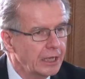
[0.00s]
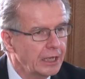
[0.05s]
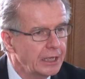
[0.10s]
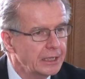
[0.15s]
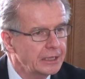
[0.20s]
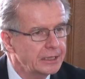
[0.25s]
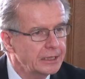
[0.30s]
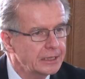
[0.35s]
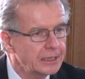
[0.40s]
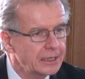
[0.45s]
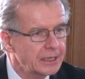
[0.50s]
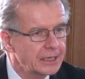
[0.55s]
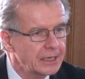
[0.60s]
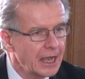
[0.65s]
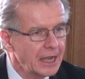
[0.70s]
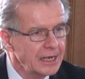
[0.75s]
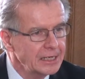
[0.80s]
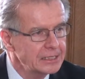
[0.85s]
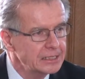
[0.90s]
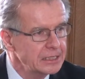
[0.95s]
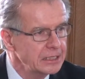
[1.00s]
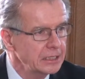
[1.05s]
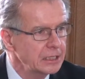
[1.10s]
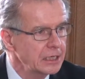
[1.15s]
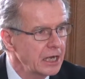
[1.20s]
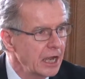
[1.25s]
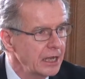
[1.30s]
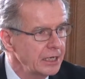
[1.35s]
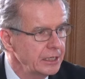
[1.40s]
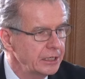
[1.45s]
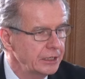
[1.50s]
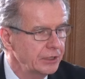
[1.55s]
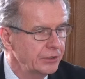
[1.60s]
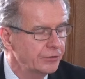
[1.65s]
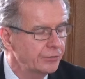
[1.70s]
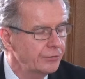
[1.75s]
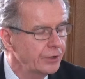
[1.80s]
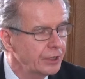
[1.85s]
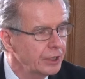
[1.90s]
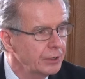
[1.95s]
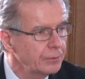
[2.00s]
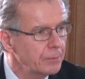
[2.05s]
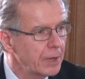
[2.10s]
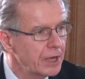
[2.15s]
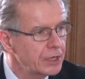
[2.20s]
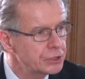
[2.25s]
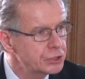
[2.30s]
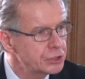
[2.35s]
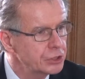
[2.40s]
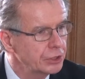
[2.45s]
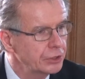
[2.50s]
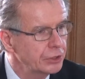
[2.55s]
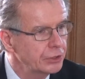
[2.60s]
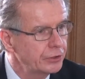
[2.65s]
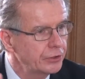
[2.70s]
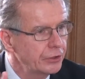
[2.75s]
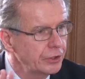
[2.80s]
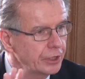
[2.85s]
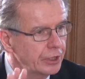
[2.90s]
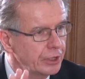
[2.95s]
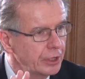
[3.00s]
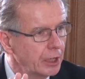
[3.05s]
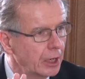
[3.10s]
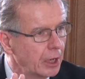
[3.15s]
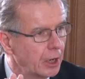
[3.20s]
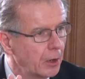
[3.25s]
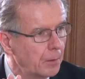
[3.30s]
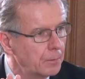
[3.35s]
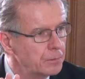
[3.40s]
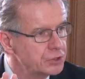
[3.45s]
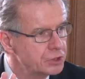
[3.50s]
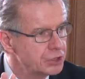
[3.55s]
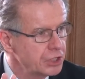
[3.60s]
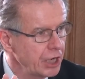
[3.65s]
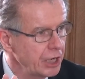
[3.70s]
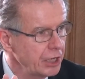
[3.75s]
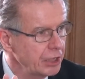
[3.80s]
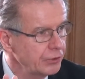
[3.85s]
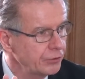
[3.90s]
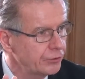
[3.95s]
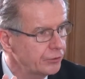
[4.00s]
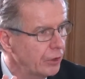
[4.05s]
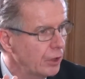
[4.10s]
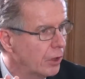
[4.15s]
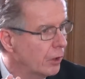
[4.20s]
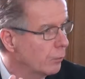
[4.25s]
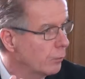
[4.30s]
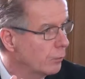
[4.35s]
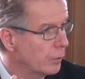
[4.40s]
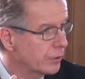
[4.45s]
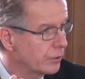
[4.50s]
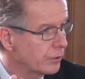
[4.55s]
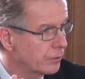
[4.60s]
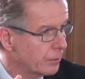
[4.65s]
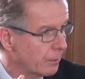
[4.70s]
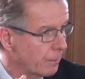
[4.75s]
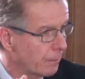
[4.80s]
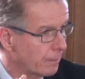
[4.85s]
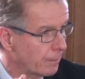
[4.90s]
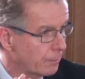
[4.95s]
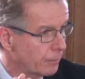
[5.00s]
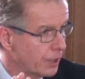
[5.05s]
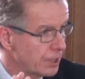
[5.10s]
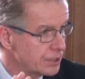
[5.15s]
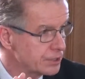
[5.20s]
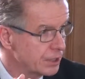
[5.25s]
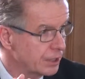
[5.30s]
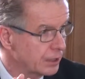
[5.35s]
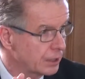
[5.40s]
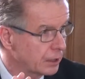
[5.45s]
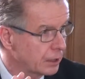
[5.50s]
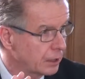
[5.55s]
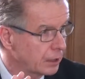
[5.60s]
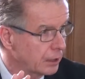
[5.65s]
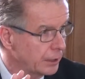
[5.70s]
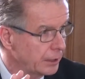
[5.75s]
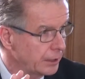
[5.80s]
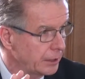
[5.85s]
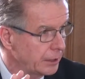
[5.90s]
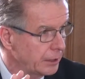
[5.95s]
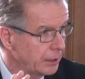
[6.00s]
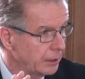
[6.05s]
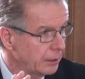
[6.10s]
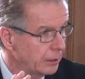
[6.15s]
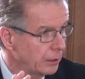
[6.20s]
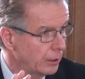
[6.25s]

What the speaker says: In the 1990s, Vicki mentioned the change with President Clinton